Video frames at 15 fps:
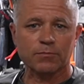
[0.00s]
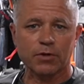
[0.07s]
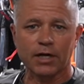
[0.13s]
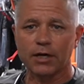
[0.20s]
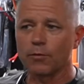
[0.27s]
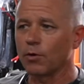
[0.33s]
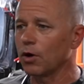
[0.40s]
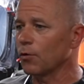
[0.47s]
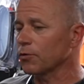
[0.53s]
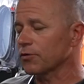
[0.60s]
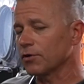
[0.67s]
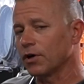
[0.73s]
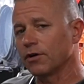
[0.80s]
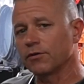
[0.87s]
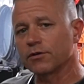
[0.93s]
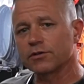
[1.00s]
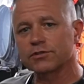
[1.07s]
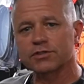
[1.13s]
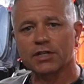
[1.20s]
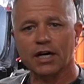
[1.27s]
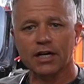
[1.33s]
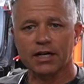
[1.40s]
play well with
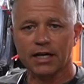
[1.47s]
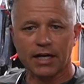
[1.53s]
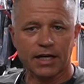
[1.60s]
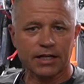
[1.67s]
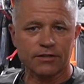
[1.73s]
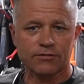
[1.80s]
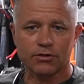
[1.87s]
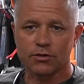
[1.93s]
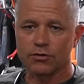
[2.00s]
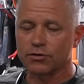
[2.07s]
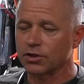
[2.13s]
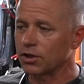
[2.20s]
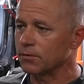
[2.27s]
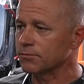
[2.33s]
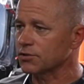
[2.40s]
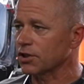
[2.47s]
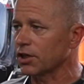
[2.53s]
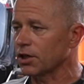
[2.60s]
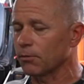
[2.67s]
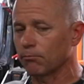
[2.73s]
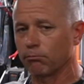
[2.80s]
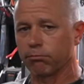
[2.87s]
others, got an attitude, comes
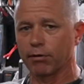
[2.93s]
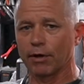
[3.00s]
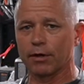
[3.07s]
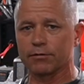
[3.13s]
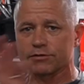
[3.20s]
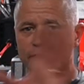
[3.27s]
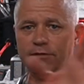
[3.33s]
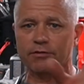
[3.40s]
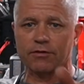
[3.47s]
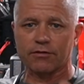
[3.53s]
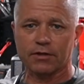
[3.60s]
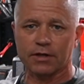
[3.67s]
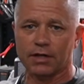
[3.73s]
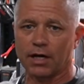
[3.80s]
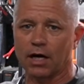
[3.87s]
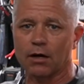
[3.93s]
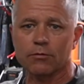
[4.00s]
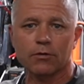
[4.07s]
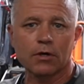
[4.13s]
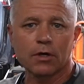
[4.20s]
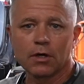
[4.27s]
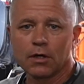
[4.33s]
in and blows everything
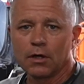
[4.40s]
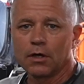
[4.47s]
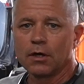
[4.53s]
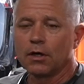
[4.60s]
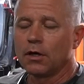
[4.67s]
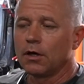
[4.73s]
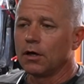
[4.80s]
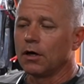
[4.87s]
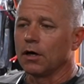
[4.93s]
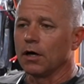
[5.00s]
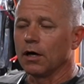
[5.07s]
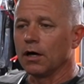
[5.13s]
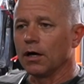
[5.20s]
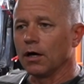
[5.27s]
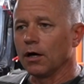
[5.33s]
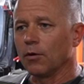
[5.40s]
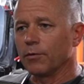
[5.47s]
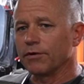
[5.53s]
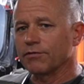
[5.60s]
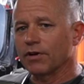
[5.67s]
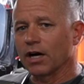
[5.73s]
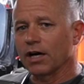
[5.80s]
out.
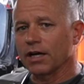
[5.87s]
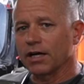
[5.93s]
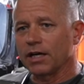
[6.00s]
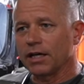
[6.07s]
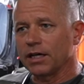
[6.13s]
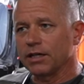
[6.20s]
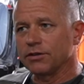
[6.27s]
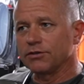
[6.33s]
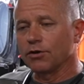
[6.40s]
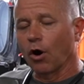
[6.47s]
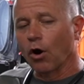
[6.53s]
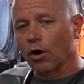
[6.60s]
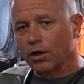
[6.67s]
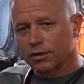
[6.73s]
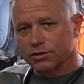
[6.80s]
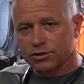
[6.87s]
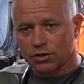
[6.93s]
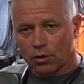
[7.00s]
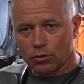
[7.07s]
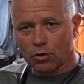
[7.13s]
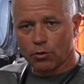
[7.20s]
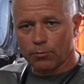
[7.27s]
We've got a dark
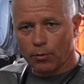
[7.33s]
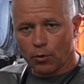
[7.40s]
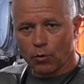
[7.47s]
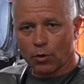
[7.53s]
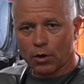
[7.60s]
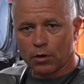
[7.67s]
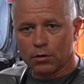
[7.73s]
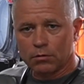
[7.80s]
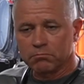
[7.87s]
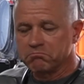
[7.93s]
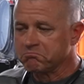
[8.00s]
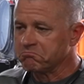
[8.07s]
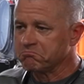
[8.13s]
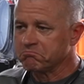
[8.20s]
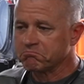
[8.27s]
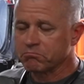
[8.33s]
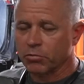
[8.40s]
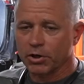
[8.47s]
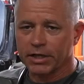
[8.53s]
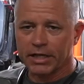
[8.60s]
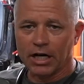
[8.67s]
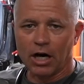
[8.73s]
solo boar,
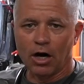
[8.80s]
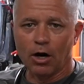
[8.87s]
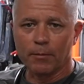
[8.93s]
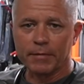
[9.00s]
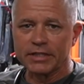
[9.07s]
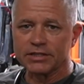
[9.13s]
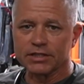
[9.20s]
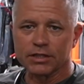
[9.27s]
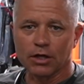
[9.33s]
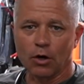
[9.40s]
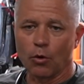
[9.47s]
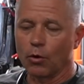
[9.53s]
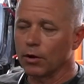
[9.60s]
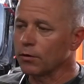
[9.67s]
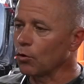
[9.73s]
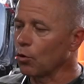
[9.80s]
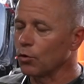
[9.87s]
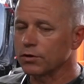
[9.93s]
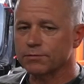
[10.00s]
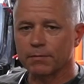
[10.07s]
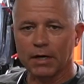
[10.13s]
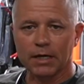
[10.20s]
pretty calm, easy going,
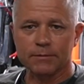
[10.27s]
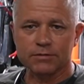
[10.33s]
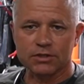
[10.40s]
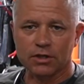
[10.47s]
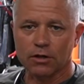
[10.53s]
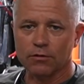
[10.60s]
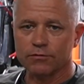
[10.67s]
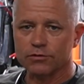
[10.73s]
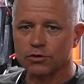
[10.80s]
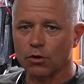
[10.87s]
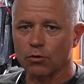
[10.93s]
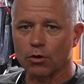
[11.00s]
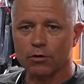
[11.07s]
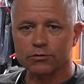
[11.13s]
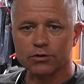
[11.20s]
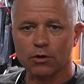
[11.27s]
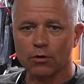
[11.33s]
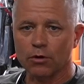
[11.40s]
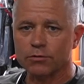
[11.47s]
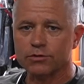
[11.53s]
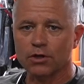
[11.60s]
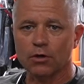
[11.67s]
always by himself,
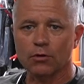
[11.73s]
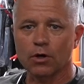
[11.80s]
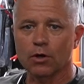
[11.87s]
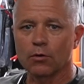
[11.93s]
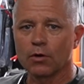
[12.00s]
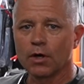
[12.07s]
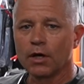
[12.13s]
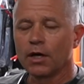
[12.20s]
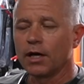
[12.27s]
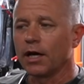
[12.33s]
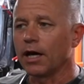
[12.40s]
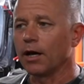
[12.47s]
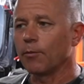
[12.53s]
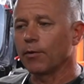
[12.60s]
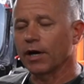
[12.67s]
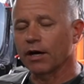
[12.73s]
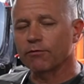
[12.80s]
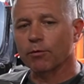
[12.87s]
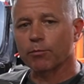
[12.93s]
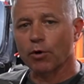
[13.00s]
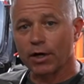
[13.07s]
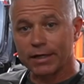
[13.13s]
solo. And we have
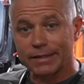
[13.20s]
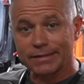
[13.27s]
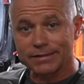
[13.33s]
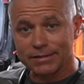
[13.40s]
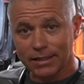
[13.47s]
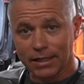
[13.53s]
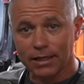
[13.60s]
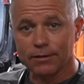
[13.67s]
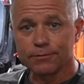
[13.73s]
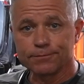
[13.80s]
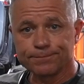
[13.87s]
a pregnant sow,